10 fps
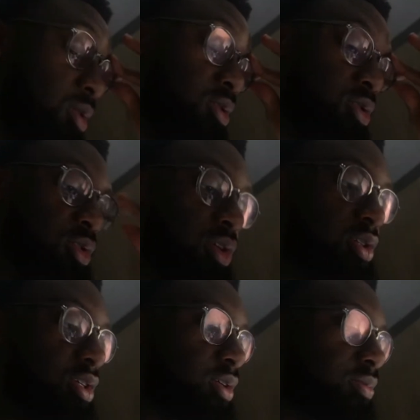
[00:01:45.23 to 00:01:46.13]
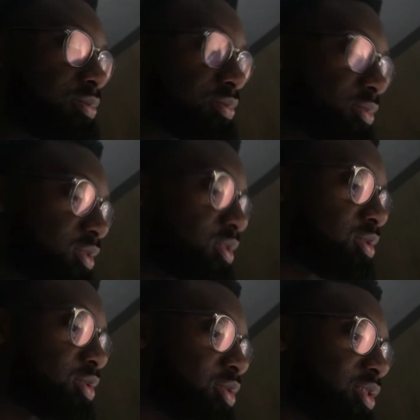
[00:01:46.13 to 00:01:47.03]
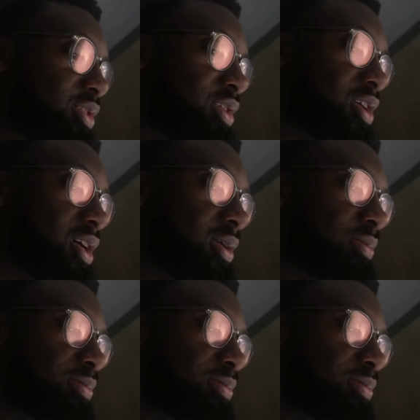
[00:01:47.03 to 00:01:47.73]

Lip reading: it was crazy. It was a crazy time.